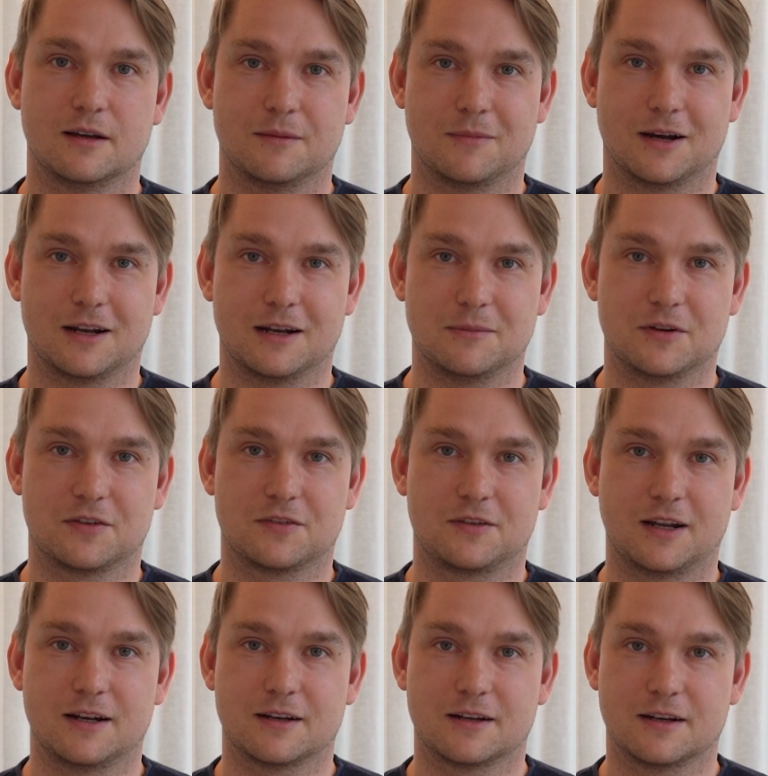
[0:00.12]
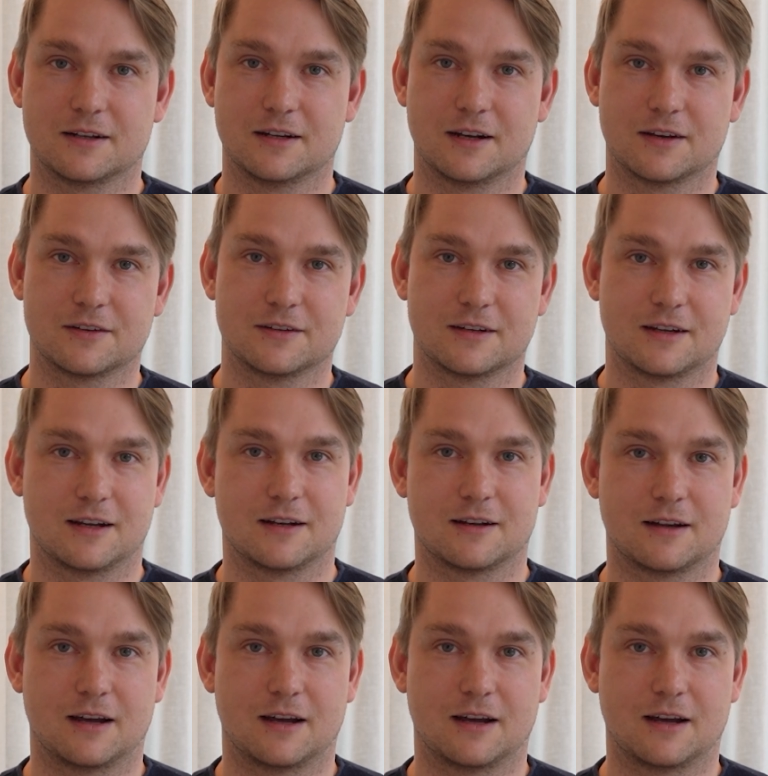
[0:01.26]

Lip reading: My name is Daniel Gjert Nielsen, and